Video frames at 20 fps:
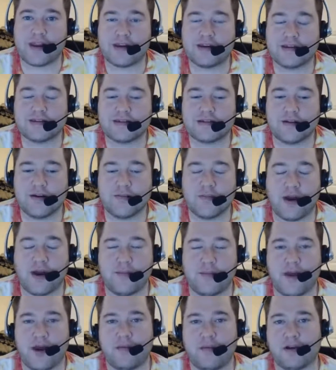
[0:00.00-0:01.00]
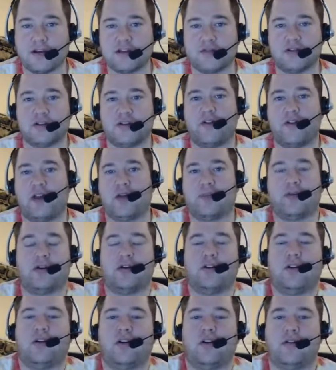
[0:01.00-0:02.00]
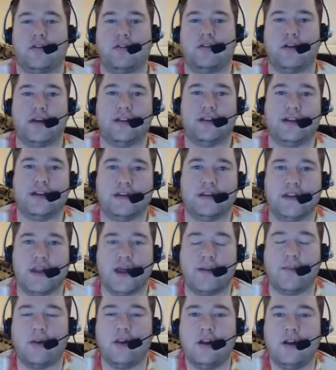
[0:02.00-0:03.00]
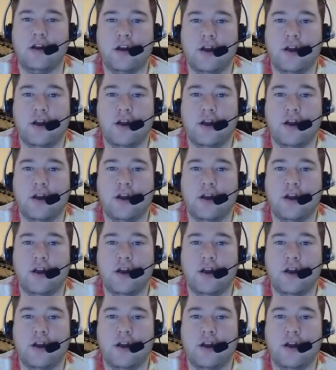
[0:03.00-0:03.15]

so I'm not much of a developer, although I like to dabble.